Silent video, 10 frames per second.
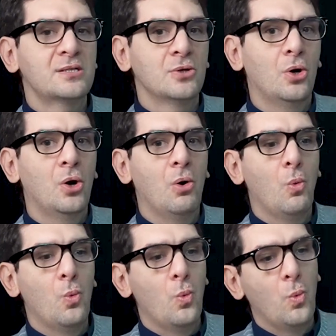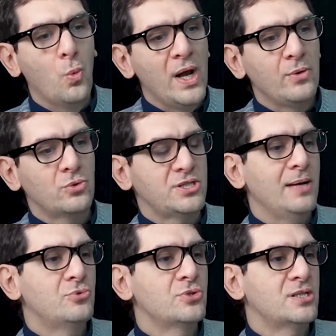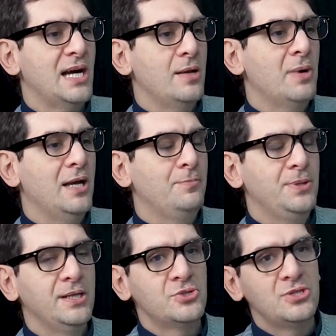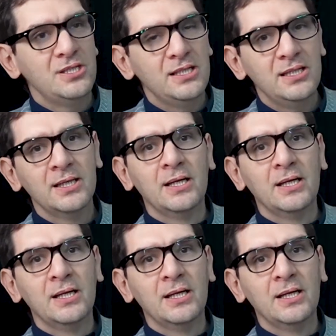So when it was time to decide my PhD,